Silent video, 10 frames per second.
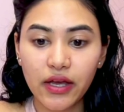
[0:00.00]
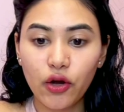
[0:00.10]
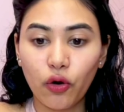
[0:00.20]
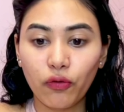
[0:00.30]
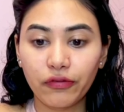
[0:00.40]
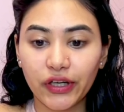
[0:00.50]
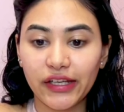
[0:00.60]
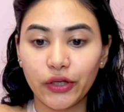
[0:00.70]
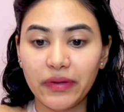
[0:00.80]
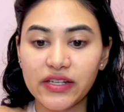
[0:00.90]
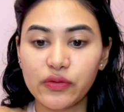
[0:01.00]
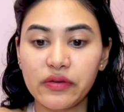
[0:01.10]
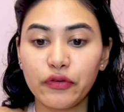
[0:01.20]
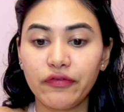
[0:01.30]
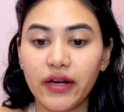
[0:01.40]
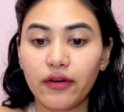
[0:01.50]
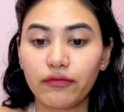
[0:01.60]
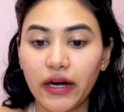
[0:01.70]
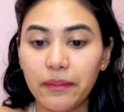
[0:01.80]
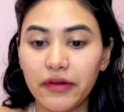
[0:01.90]
over here because we'd move it
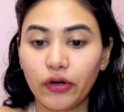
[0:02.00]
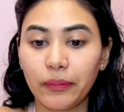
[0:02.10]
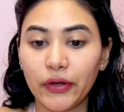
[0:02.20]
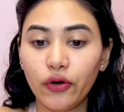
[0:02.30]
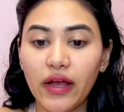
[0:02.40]
right before middle.